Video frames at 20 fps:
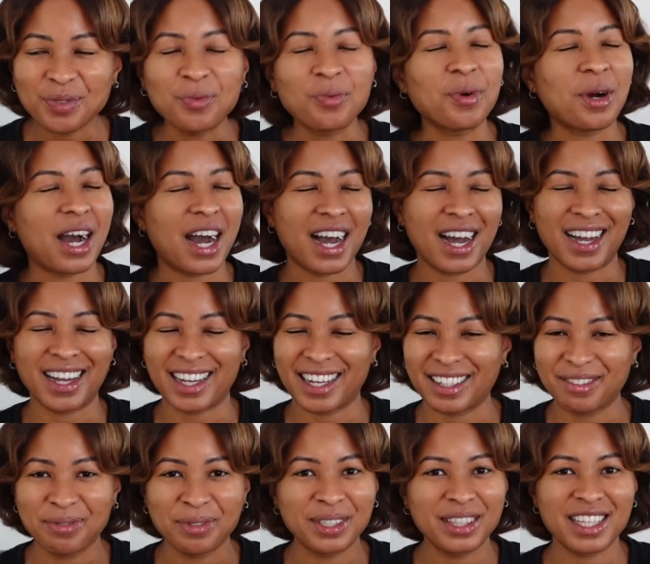
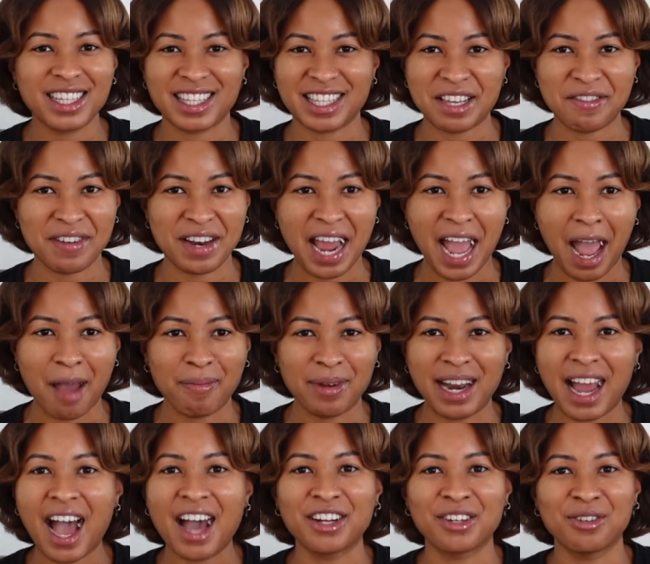why would this even happen?
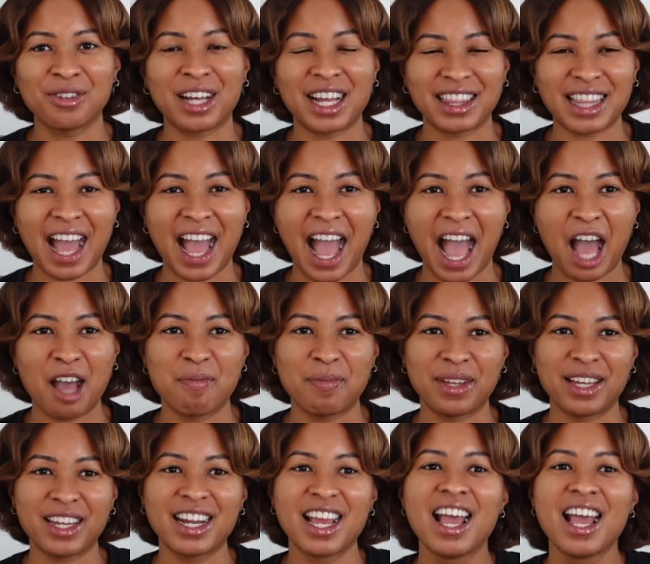How do you let that happen?